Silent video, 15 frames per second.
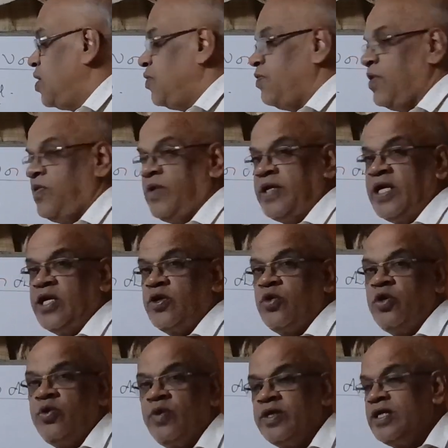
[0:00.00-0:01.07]
When we take
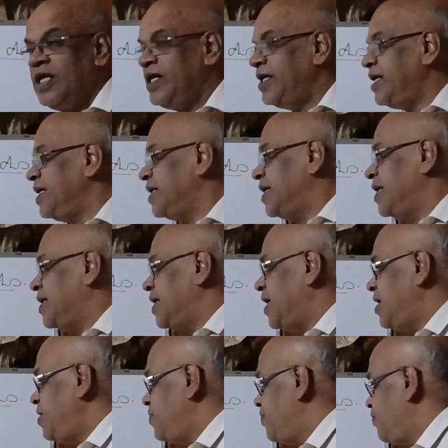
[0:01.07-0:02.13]
universal
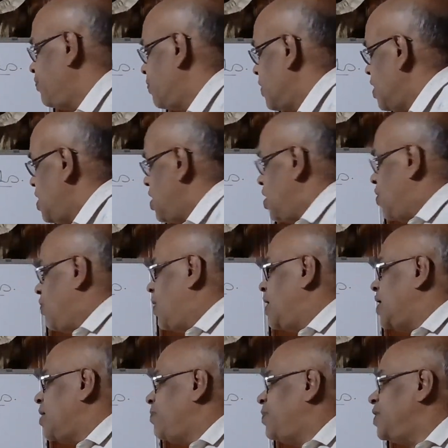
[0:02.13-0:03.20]
indicator, what
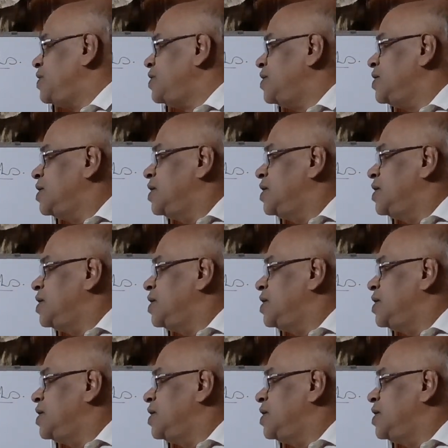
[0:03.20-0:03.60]
happens?